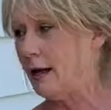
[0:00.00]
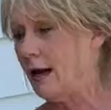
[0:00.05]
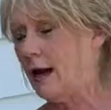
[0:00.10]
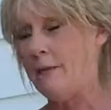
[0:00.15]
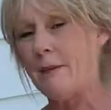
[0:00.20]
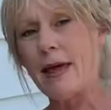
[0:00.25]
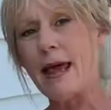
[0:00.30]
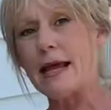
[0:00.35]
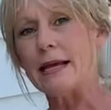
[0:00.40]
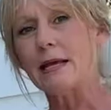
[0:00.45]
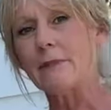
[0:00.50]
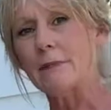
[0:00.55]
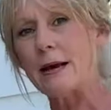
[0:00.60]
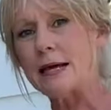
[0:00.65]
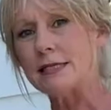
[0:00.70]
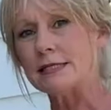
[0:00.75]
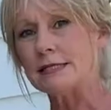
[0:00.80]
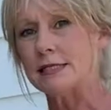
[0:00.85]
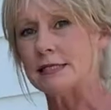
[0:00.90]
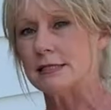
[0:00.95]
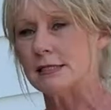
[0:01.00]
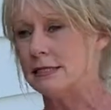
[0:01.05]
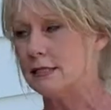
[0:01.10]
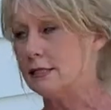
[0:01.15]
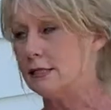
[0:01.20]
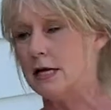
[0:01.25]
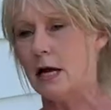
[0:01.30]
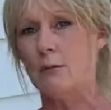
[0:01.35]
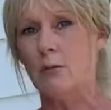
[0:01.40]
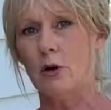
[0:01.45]
hanging baskets, the
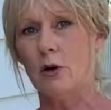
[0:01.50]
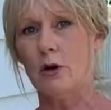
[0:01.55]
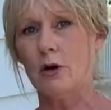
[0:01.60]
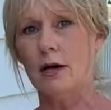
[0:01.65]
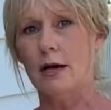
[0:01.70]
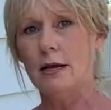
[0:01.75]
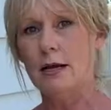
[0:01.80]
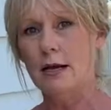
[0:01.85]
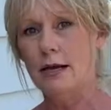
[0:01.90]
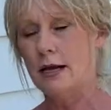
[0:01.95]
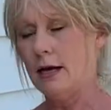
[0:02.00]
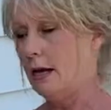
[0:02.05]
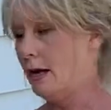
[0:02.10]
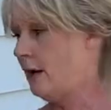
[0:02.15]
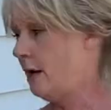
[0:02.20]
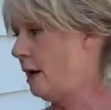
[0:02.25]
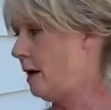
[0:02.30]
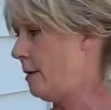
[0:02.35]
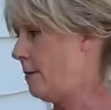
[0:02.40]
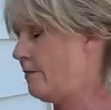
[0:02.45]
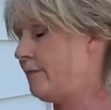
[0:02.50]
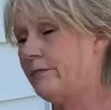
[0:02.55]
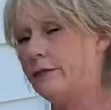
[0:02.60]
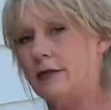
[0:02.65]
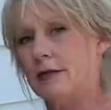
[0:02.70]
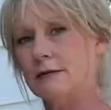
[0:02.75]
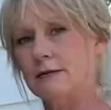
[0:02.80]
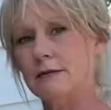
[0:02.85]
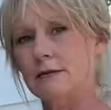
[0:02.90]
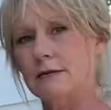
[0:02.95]
summer
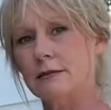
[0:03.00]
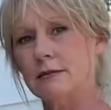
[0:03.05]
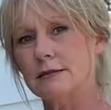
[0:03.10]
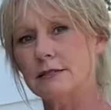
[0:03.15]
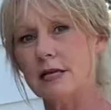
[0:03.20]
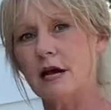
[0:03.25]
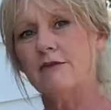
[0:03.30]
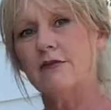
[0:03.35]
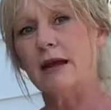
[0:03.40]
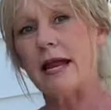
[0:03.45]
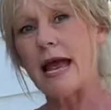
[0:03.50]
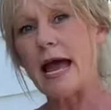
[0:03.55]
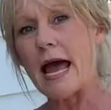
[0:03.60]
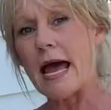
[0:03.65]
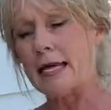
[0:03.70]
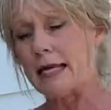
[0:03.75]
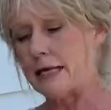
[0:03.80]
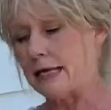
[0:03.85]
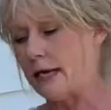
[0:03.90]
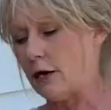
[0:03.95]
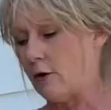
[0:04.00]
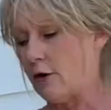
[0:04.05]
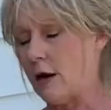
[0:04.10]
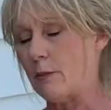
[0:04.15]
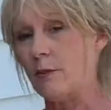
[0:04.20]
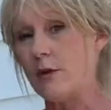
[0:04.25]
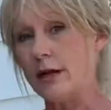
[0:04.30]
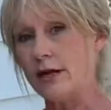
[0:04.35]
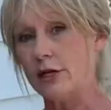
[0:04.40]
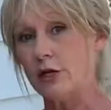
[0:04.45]
stuff that I had in here, and
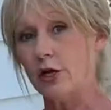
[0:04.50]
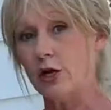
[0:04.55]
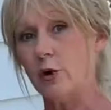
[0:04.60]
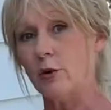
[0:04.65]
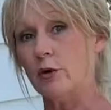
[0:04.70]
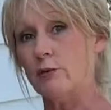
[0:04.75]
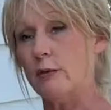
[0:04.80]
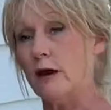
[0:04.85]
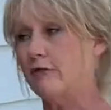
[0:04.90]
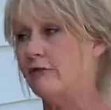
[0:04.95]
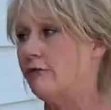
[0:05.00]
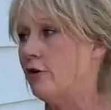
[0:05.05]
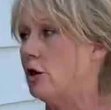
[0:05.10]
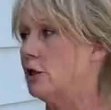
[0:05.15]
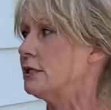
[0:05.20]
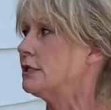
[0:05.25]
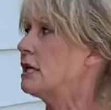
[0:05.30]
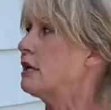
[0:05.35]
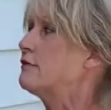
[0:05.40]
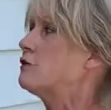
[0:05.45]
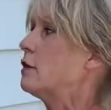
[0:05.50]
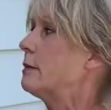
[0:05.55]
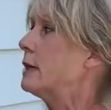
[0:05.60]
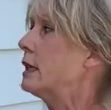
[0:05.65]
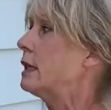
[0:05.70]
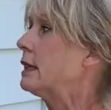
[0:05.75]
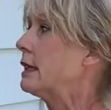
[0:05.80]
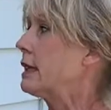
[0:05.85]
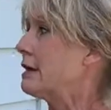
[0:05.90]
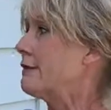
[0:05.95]
I'm ready to go with my fall stuff. So I'm
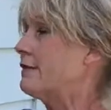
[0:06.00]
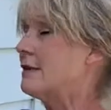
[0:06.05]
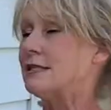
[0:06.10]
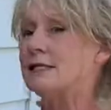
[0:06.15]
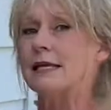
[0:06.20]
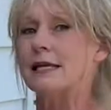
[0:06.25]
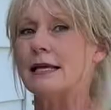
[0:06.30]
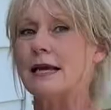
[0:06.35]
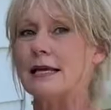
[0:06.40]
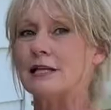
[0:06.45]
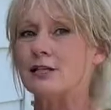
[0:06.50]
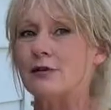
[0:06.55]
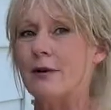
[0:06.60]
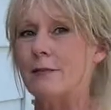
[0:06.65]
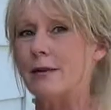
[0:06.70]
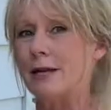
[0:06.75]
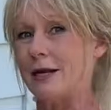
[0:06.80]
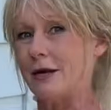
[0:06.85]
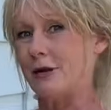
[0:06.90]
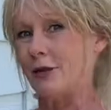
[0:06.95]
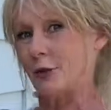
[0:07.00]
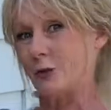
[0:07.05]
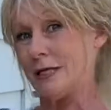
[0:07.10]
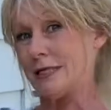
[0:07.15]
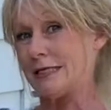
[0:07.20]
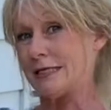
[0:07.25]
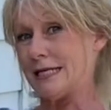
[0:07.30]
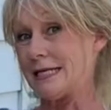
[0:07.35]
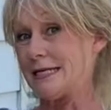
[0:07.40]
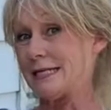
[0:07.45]
going to leave this again. So I'm getting 3
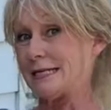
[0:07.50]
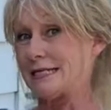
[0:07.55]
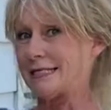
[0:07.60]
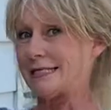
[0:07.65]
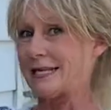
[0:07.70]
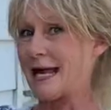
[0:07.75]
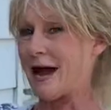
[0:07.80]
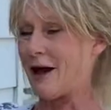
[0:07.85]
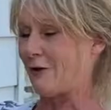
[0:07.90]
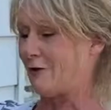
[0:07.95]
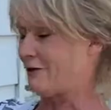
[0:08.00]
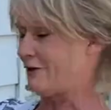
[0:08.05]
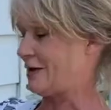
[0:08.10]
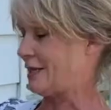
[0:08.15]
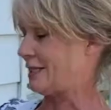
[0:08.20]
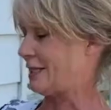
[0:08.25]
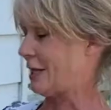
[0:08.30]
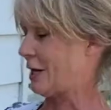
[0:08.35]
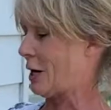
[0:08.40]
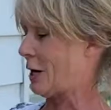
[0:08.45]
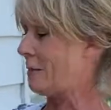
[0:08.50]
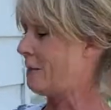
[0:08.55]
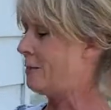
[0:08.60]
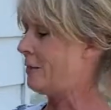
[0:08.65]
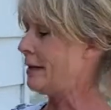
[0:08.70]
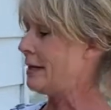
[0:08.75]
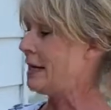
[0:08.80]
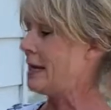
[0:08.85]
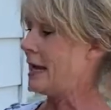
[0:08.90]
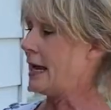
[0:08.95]
seasons out of this here,
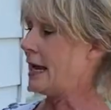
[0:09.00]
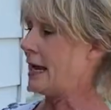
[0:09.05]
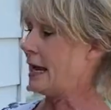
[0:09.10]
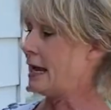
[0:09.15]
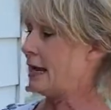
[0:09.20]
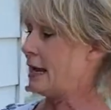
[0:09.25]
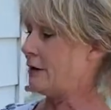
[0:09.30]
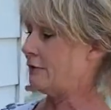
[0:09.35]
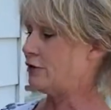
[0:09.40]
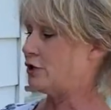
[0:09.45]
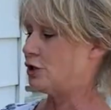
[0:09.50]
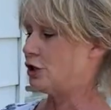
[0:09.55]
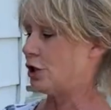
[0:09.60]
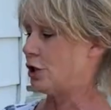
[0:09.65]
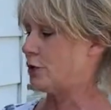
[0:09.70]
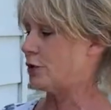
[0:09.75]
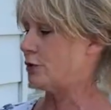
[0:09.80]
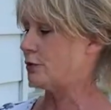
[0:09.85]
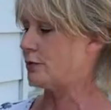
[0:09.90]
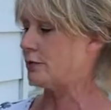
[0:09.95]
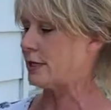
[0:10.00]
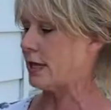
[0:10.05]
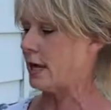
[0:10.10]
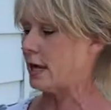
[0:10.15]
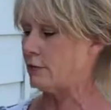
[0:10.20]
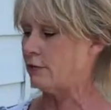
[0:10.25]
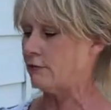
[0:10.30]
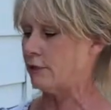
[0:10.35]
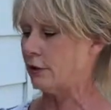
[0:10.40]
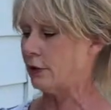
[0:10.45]
and I've chose
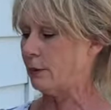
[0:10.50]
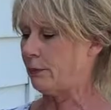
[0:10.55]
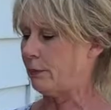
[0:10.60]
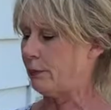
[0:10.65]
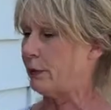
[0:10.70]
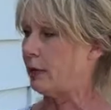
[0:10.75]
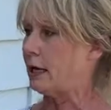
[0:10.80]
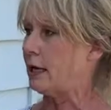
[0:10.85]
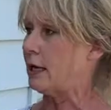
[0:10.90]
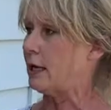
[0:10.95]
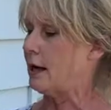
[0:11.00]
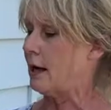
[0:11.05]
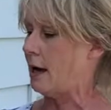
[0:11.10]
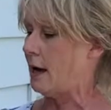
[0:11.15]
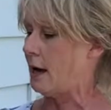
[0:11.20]
a really pretty